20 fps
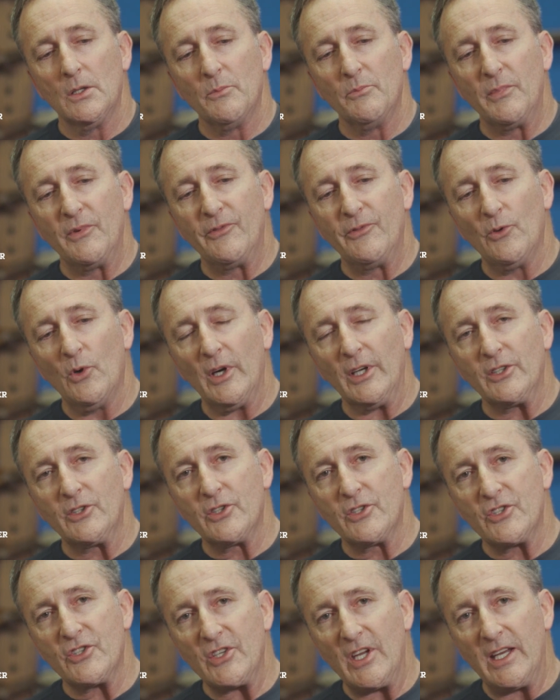Before I
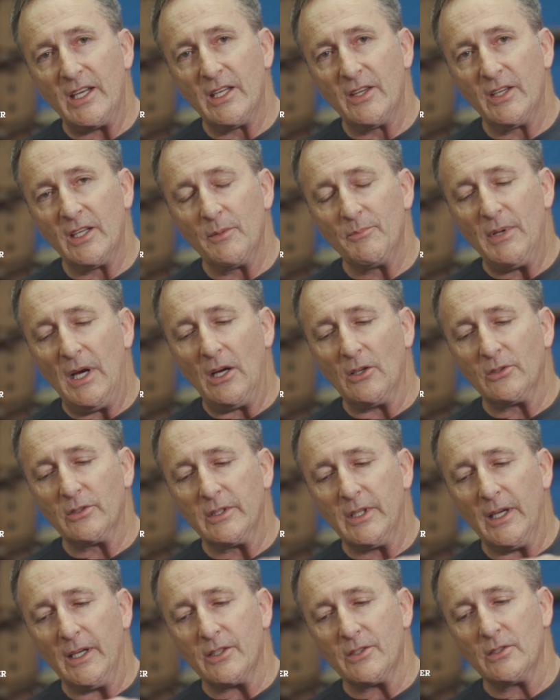say anything
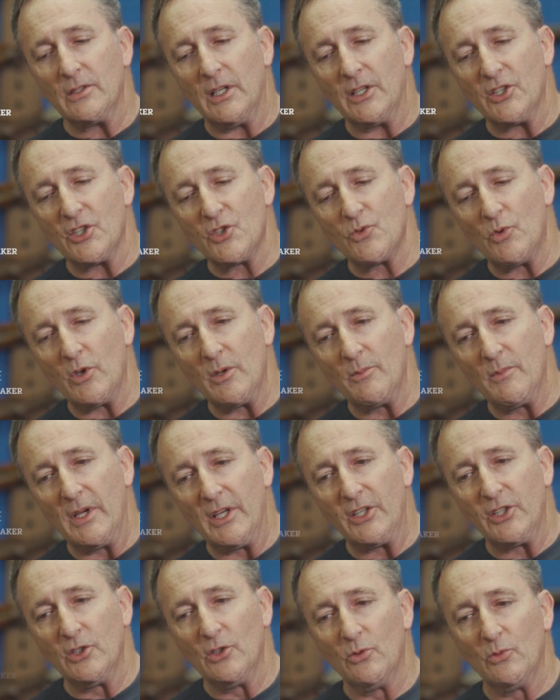about that, I just want to
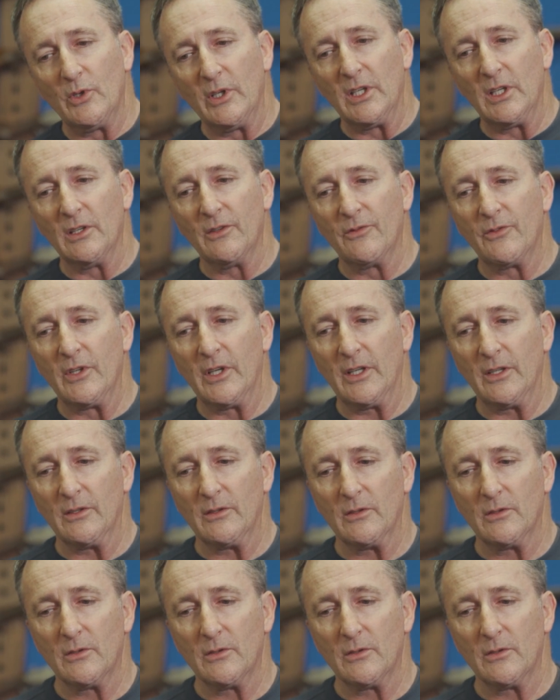make you aware of the